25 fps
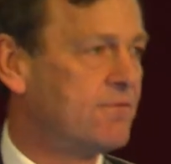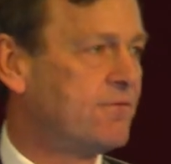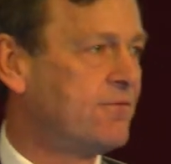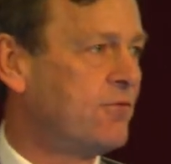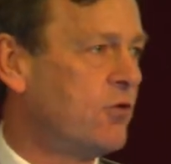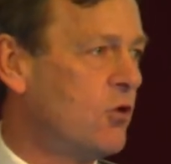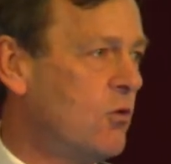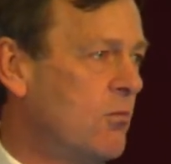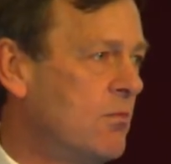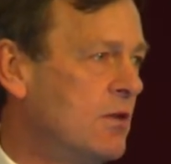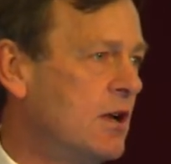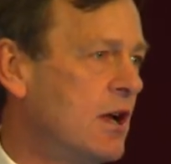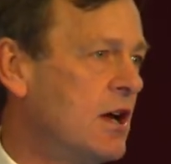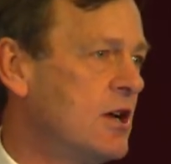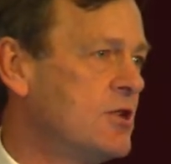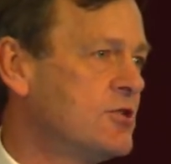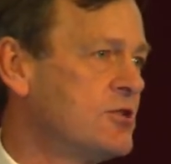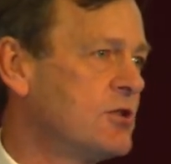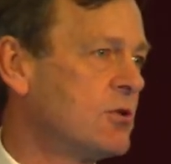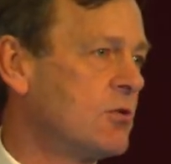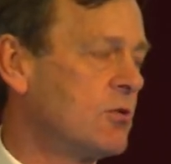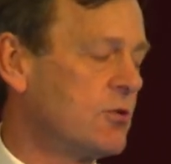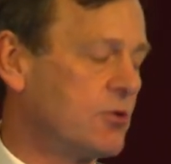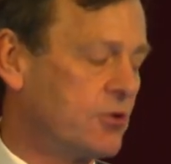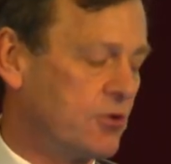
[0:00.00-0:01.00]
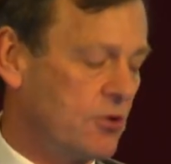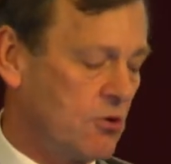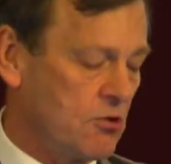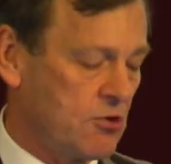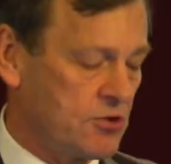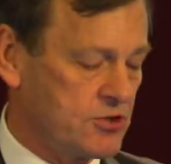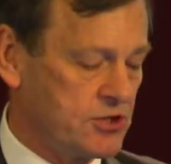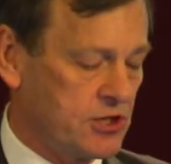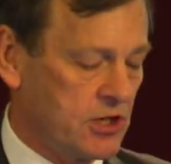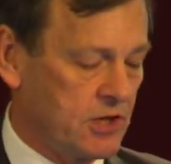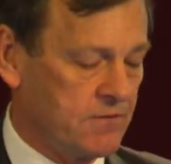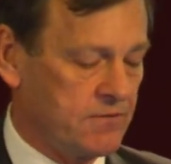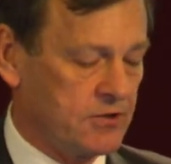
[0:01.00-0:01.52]
formalising
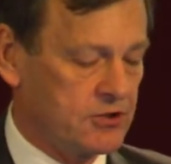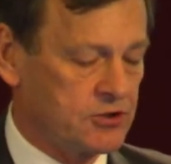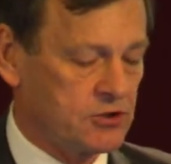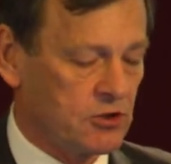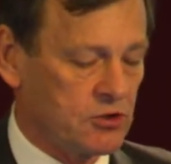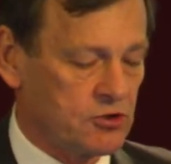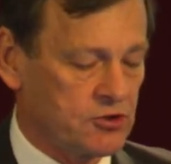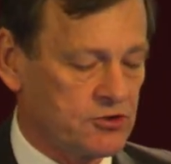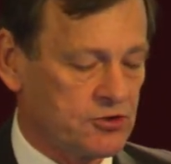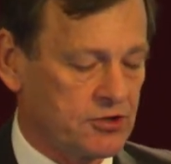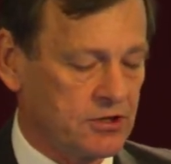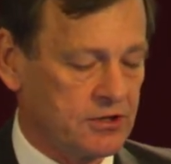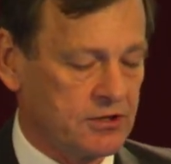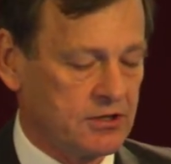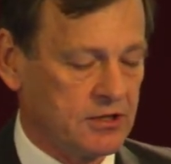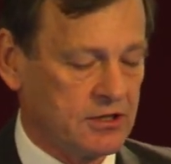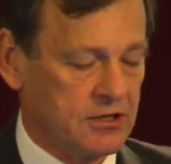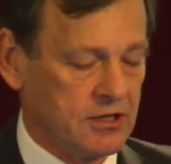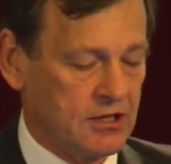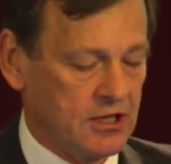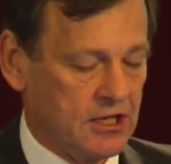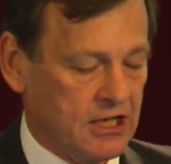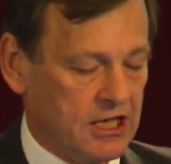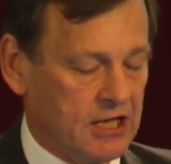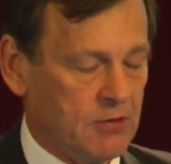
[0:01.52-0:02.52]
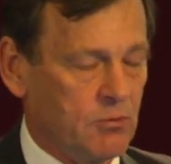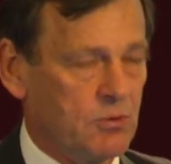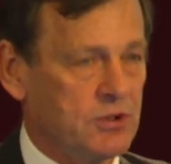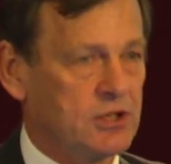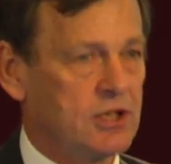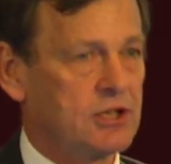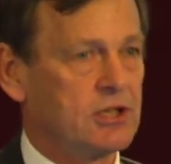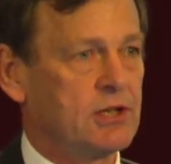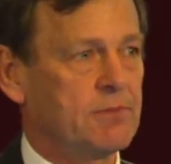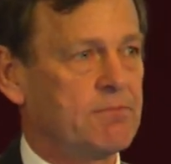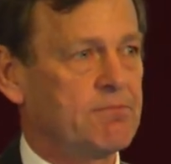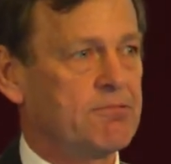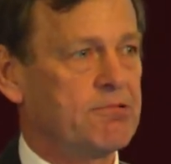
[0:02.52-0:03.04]
authority over doctrine
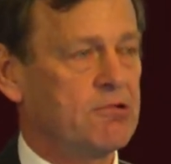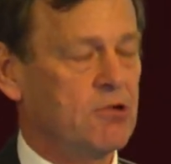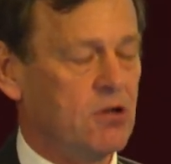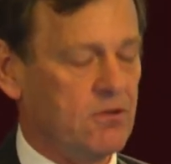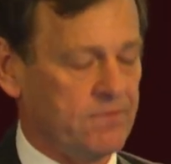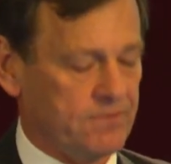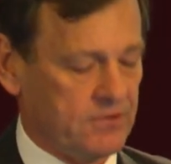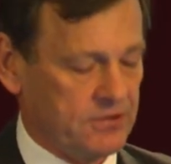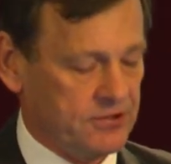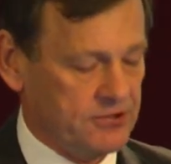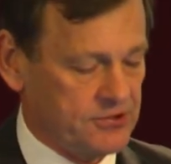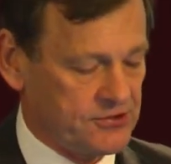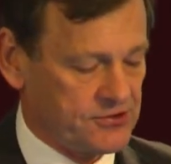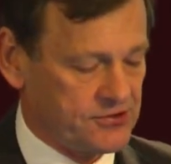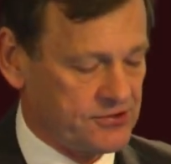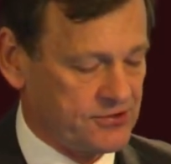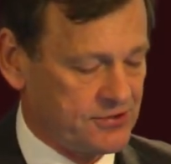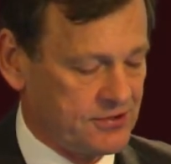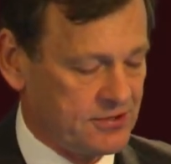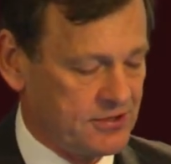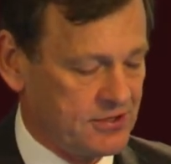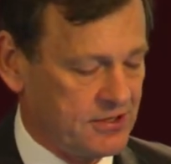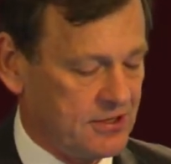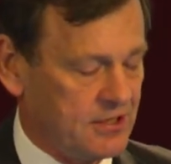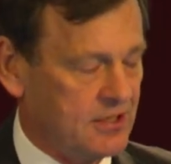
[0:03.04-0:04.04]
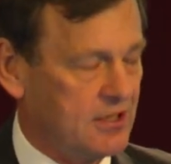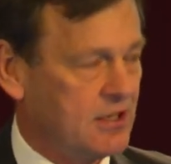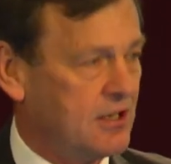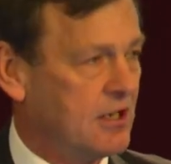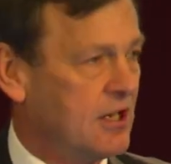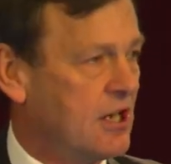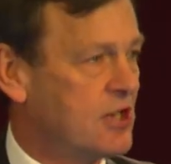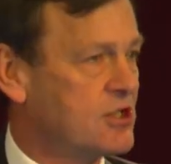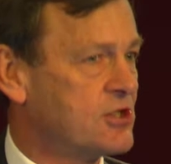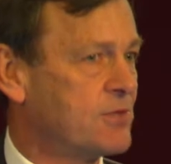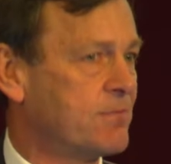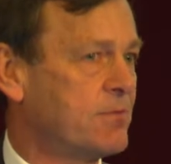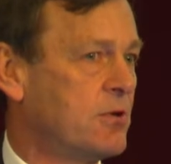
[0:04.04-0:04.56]
within the province,
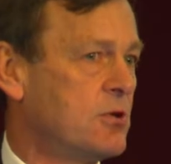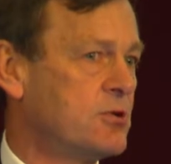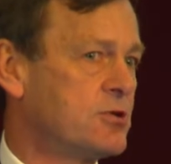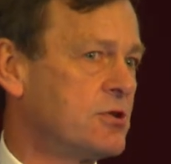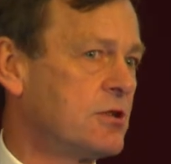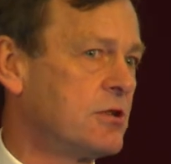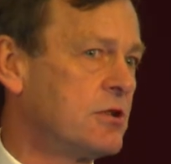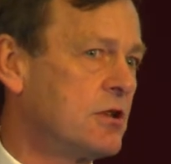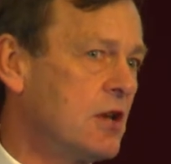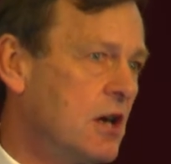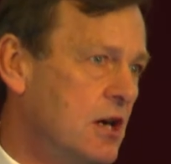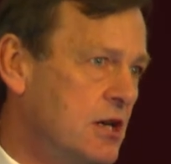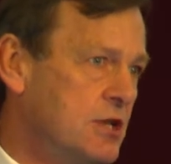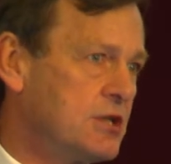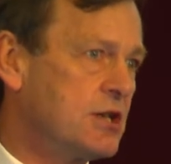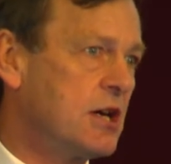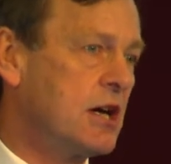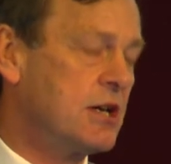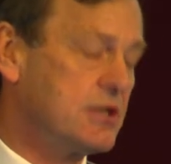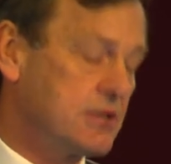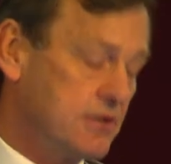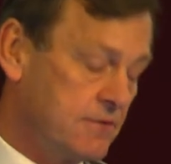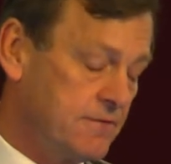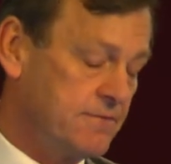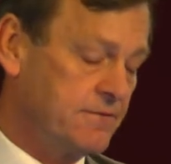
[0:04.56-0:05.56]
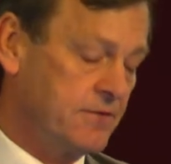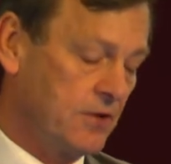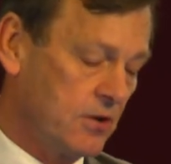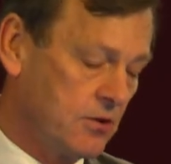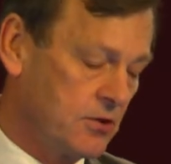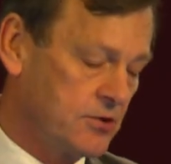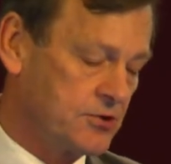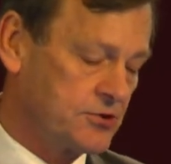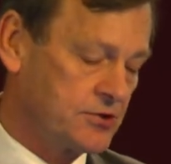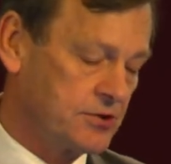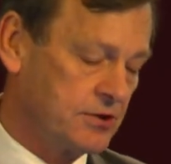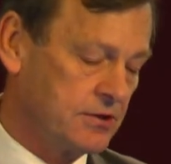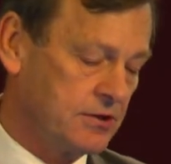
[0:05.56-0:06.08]
as opposed to NITAT in
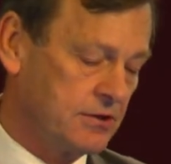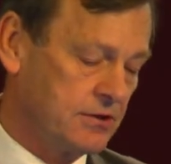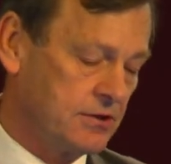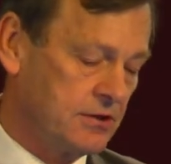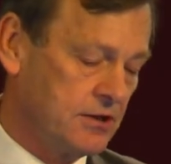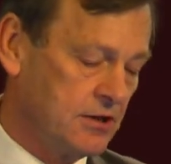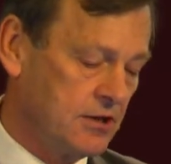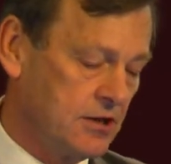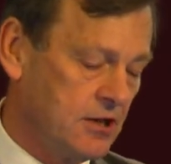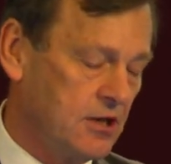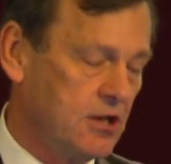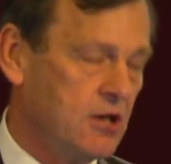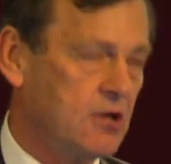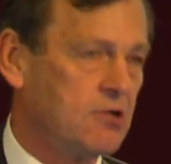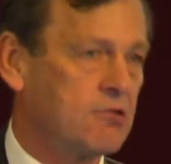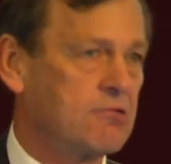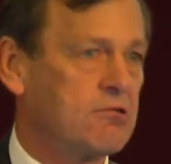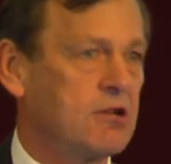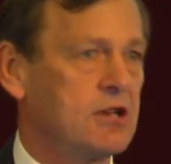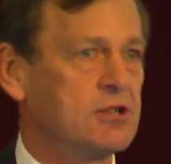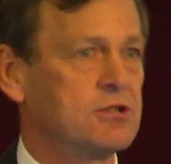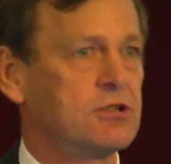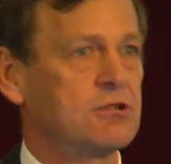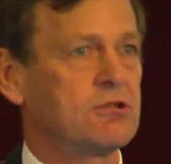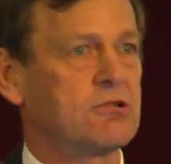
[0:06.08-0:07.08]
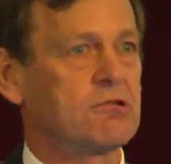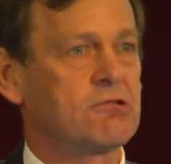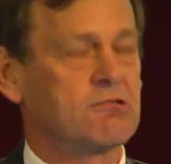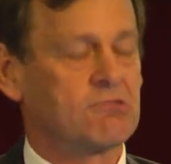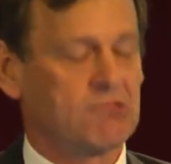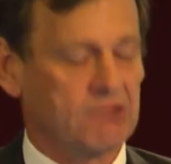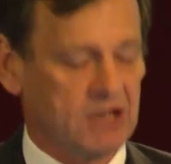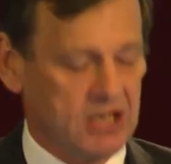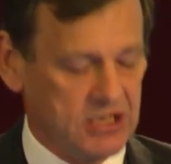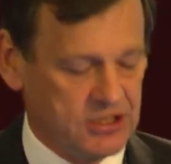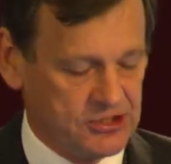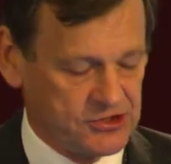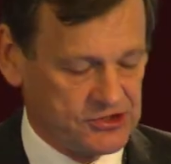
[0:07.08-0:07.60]
Folkestone, created
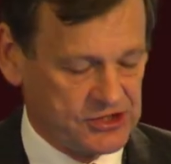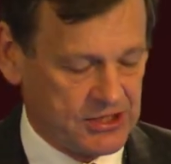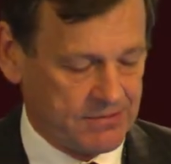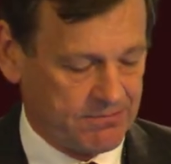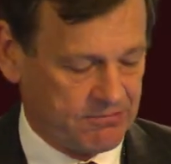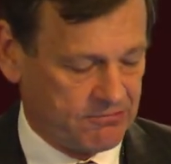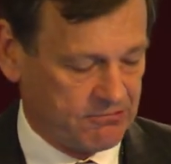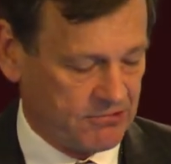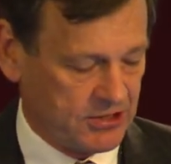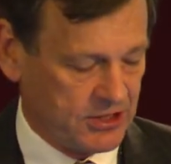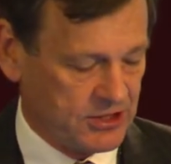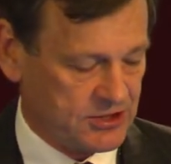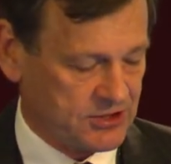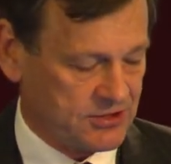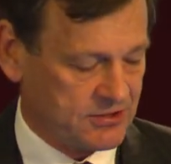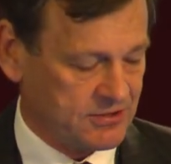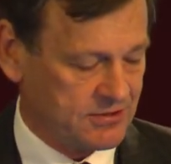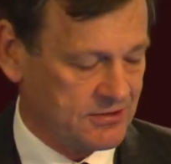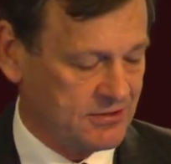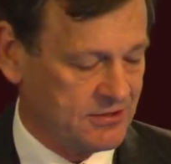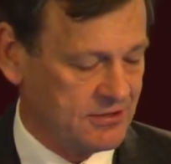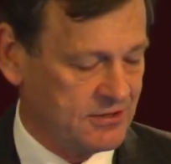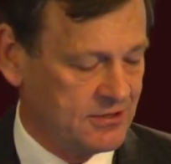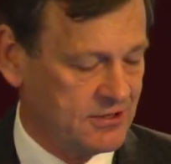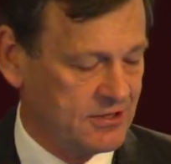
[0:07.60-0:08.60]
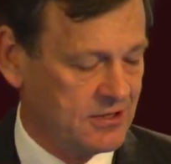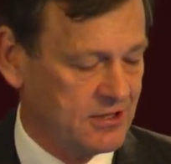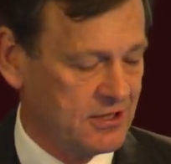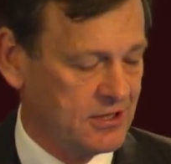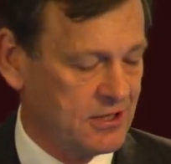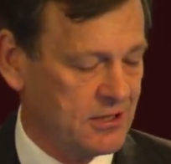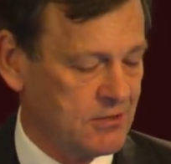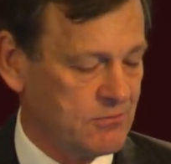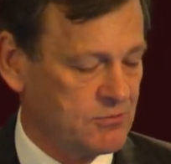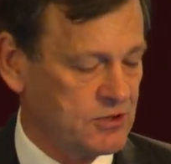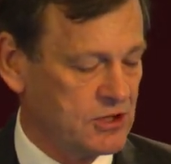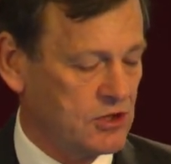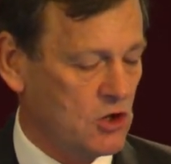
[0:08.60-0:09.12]
greater separation
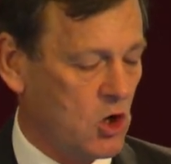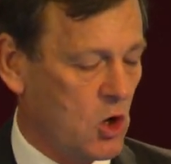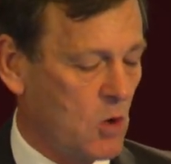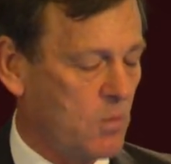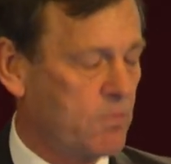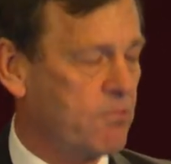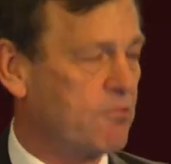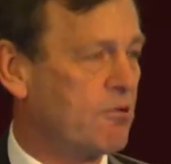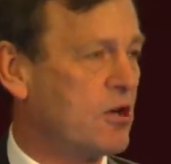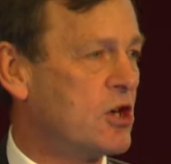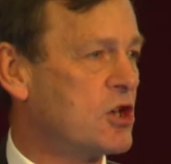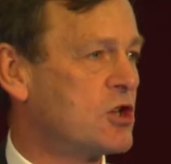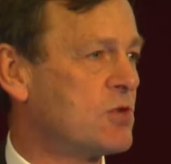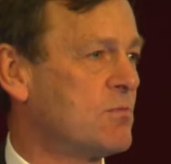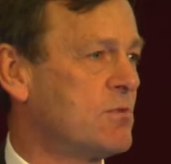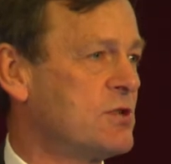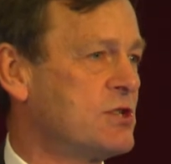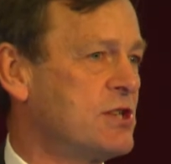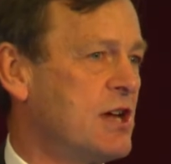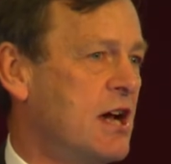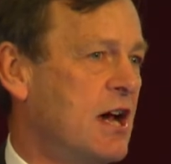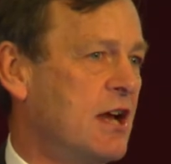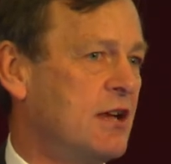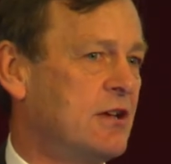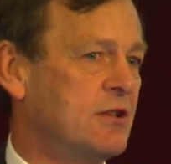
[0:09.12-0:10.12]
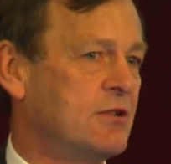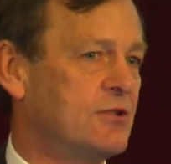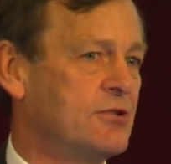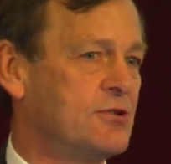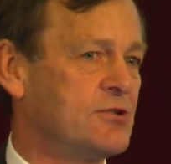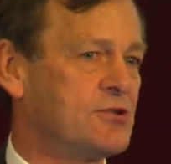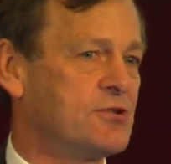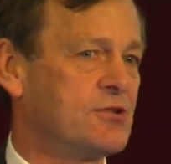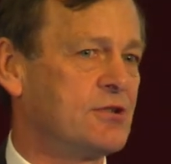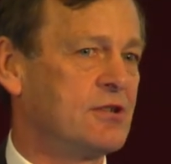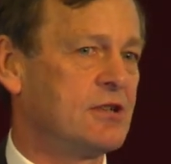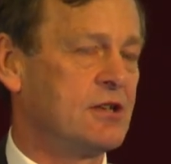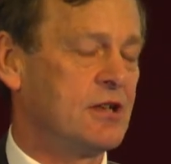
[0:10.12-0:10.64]
between operational
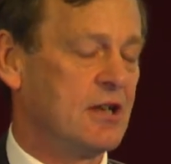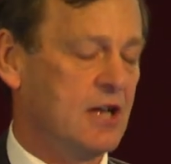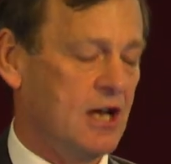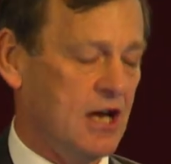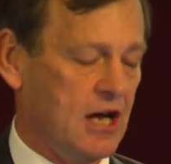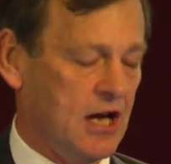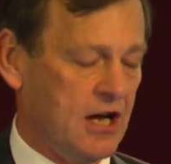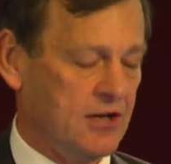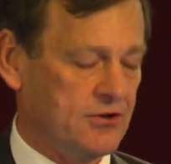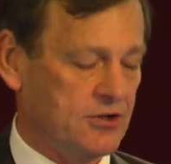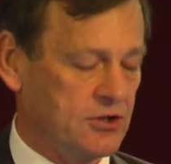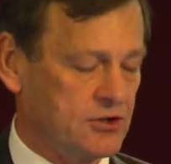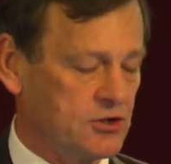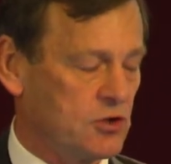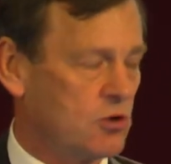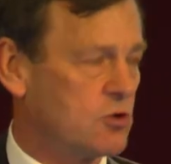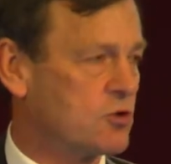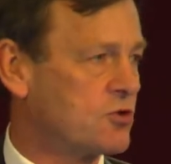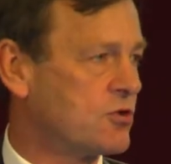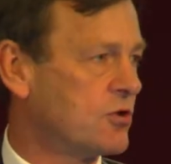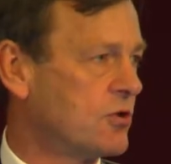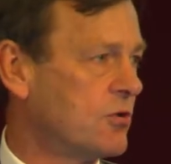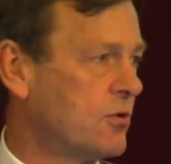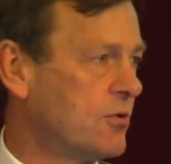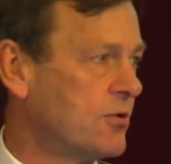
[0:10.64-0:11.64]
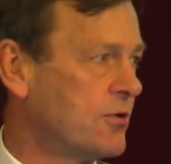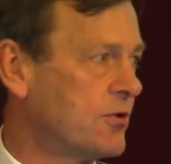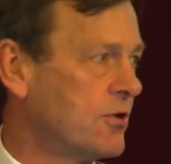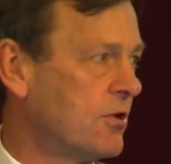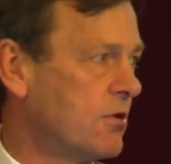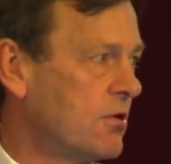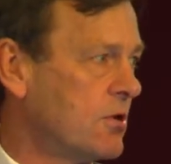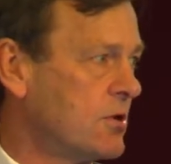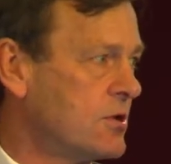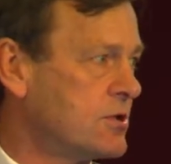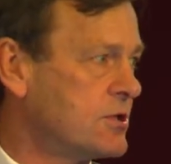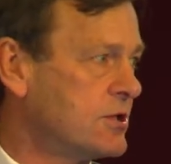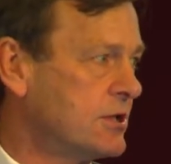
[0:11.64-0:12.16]
battalions and the doctrine
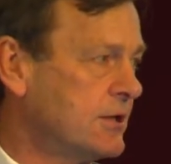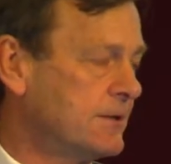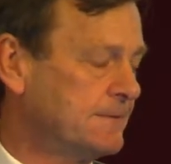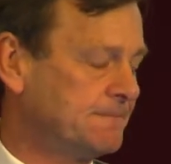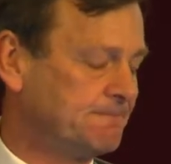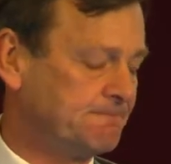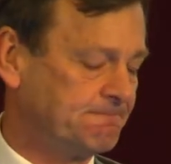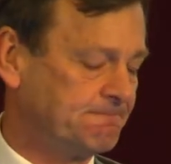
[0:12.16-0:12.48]
authority.